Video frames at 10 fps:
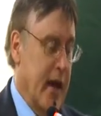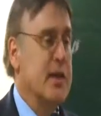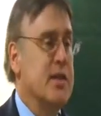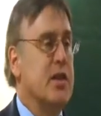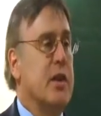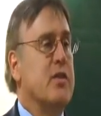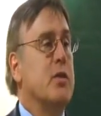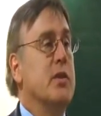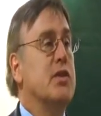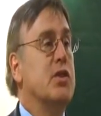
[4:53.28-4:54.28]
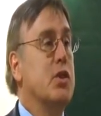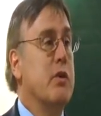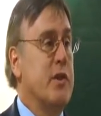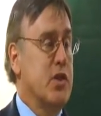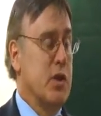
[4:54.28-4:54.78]
Canada is a country with
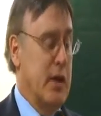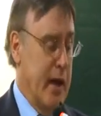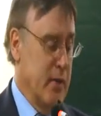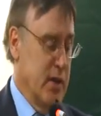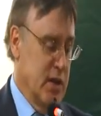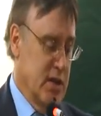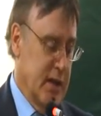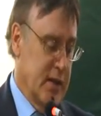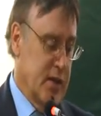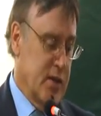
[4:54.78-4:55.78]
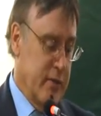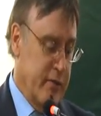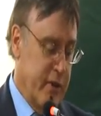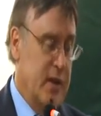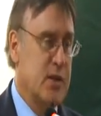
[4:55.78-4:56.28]
2 official languages, English and
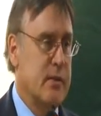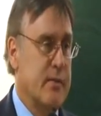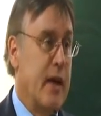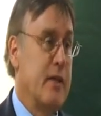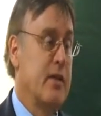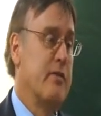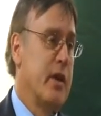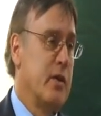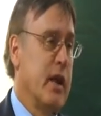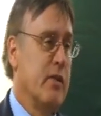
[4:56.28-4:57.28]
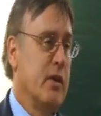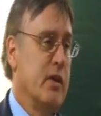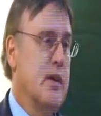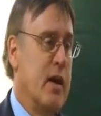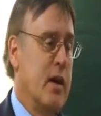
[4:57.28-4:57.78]
French, at the federal
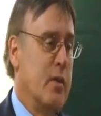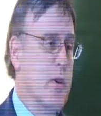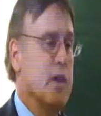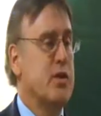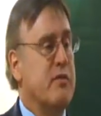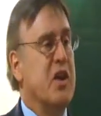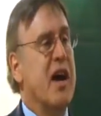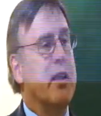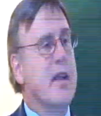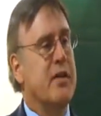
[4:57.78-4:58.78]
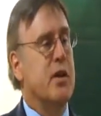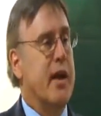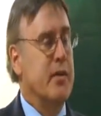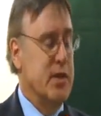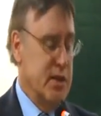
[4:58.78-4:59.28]
level. We also have 9 other
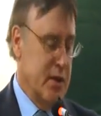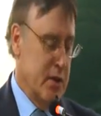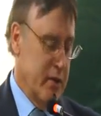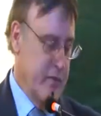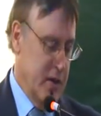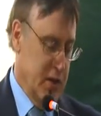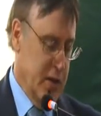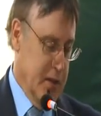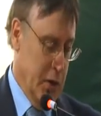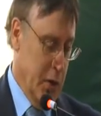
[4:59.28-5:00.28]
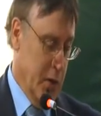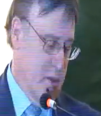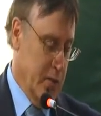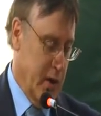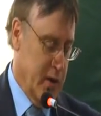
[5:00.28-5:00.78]
languages that are official in the
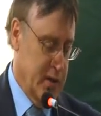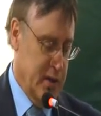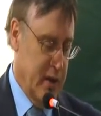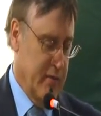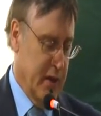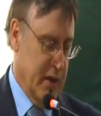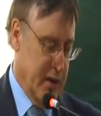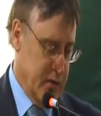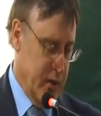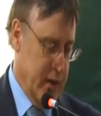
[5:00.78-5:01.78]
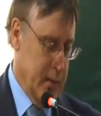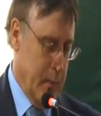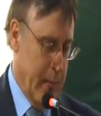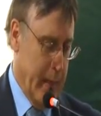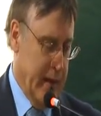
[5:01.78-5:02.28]
northern parts of the country.
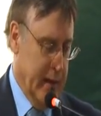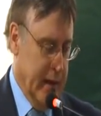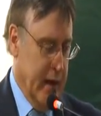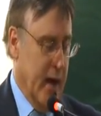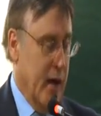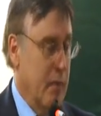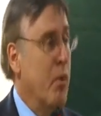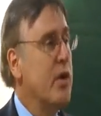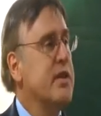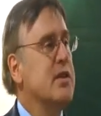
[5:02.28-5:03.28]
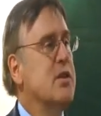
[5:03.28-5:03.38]
More